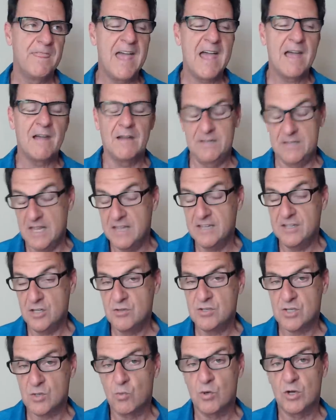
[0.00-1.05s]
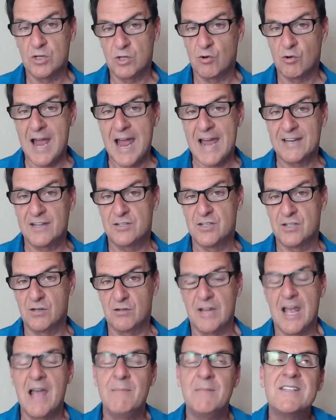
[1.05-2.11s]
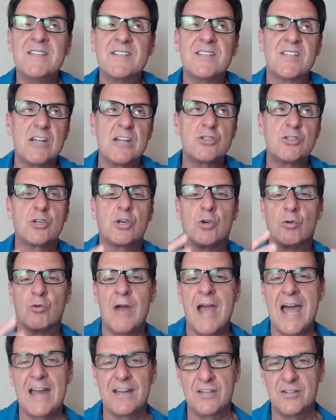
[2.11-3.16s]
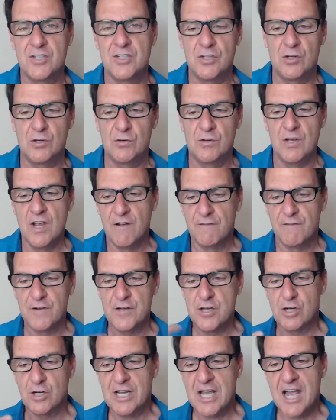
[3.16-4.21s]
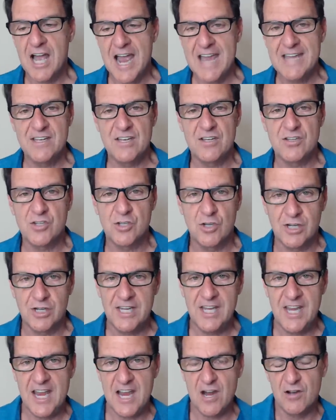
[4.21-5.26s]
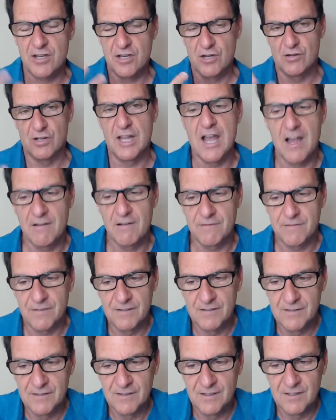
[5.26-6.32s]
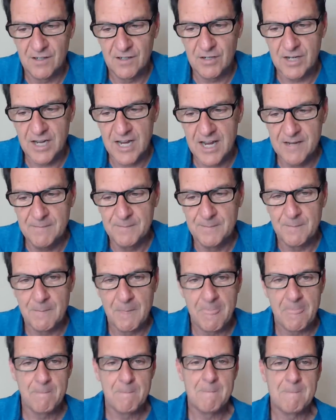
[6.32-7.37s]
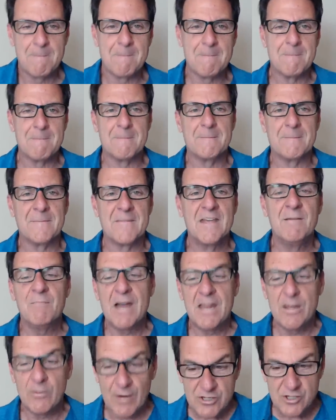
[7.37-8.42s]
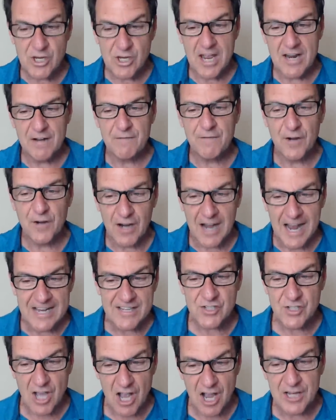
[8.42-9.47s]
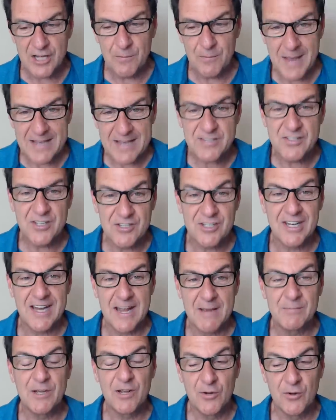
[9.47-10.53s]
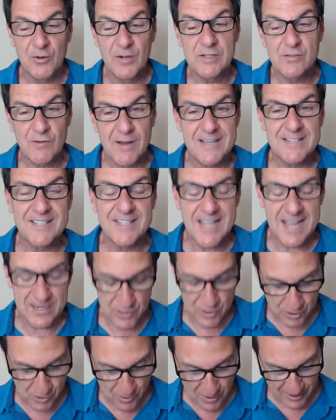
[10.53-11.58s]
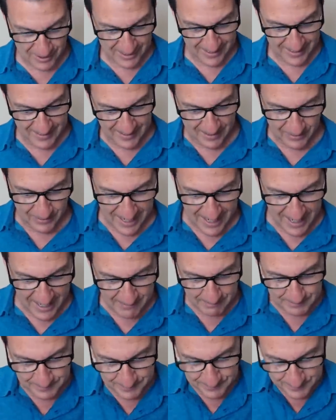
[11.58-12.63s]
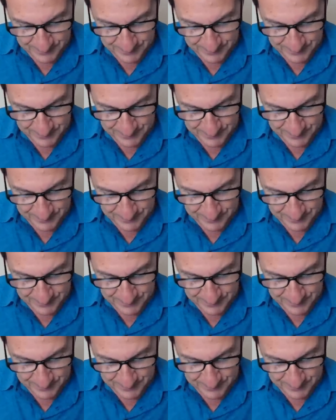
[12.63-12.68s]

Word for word: that and, and, use the word gratitude. I'm in such gratitude for your kindness, your care, your love. Okay. By the way, Jennifer, I saw your message and I'm going to address that shortly. Okay.